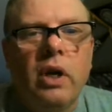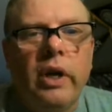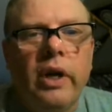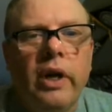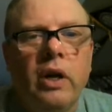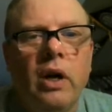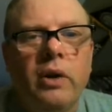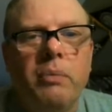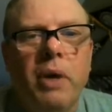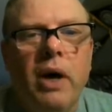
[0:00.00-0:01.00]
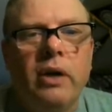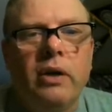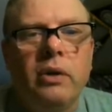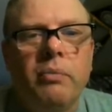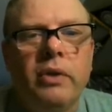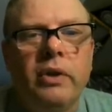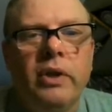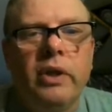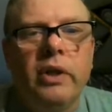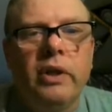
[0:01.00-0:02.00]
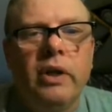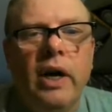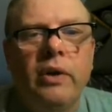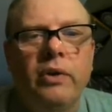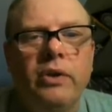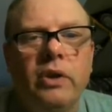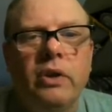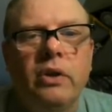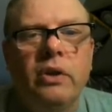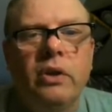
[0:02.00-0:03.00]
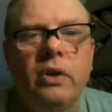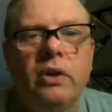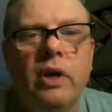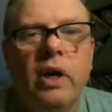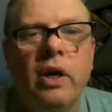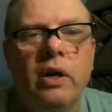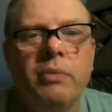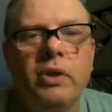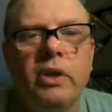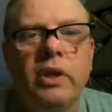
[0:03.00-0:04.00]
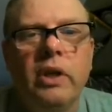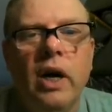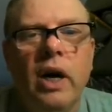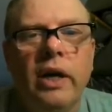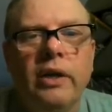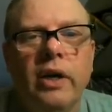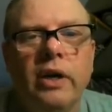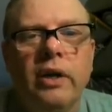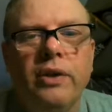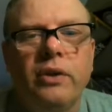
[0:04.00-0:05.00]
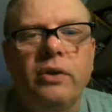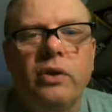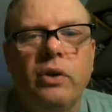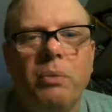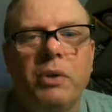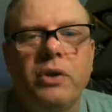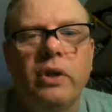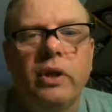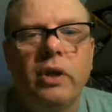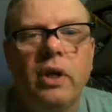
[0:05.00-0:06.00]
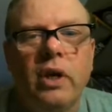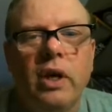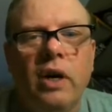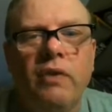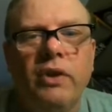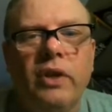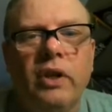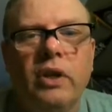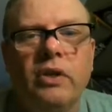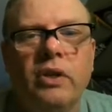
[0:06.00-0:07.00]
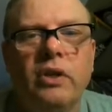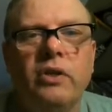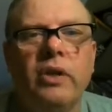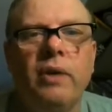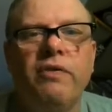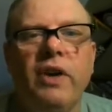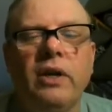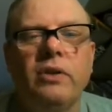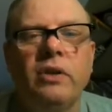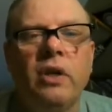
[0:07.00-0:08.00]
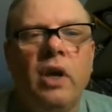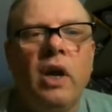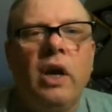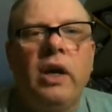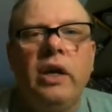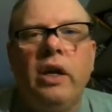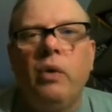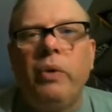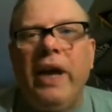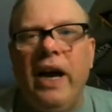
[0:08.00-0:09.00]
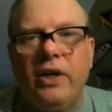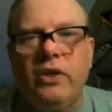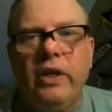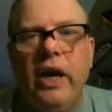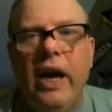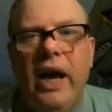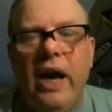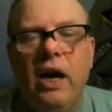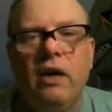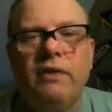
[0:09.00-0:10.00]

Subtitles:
And on the bottom, the hydrogen times the iodine. Nothing's going to go missing. Everything is in the same phase. Here, we actually have